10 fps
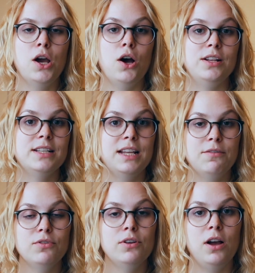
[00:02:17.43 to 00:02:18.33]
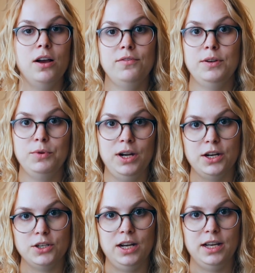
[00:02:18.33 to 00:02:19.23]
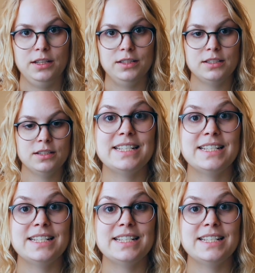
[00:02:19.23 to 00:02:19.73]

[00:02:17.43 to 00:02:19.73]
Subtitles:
on several of their production lines.